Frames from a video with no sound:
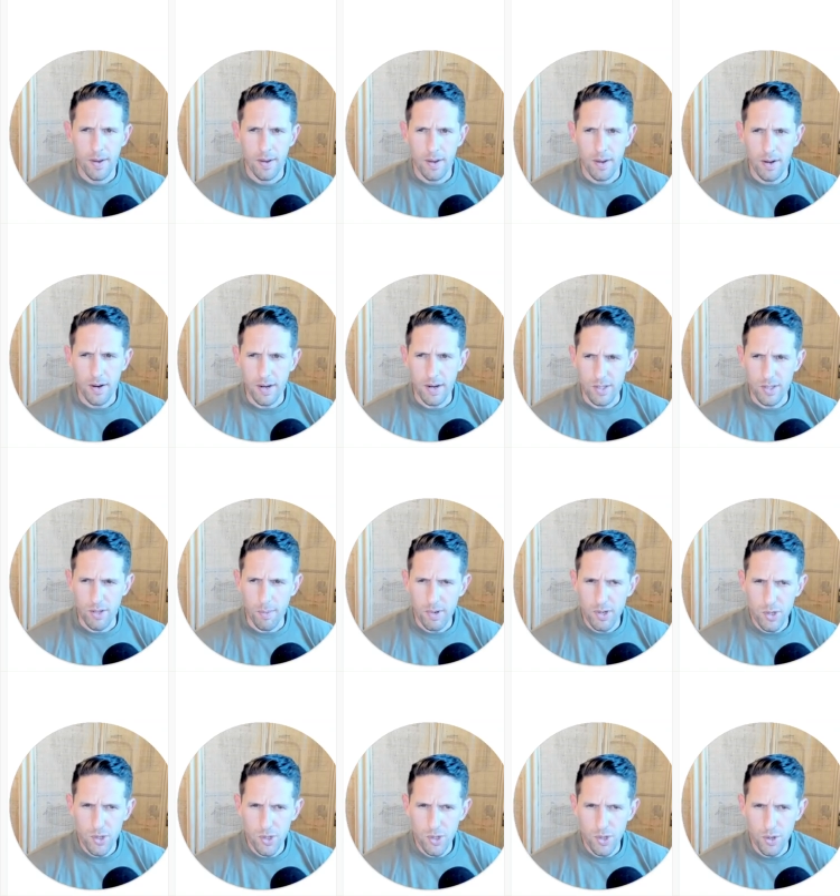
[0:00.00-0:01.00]
All right, so I'm going to
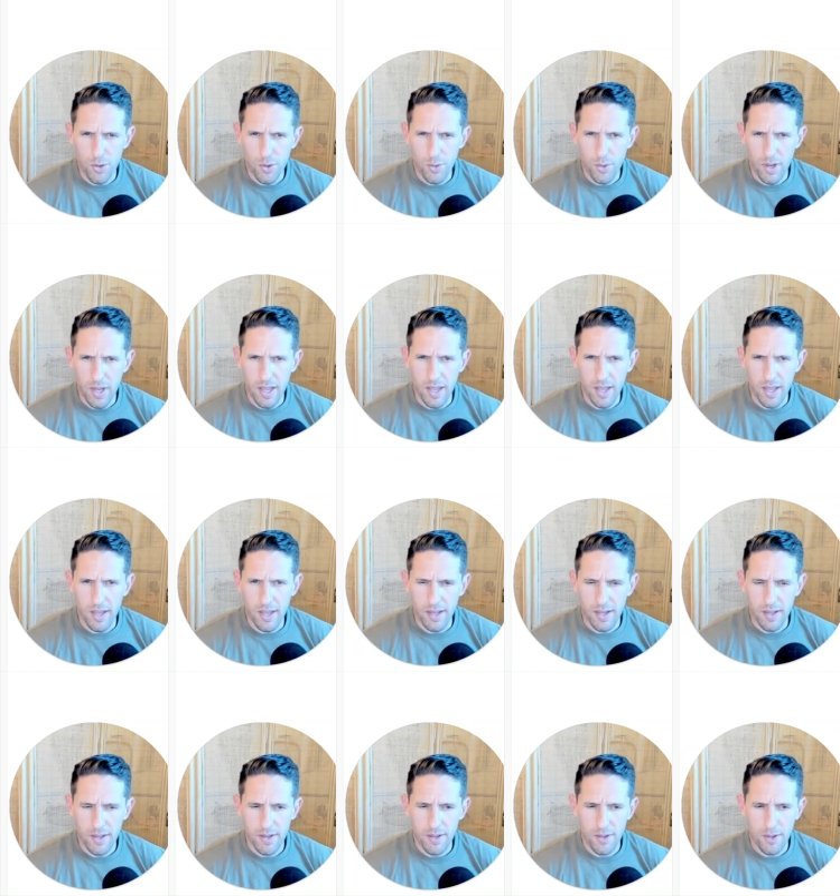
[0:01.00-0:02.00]
show you a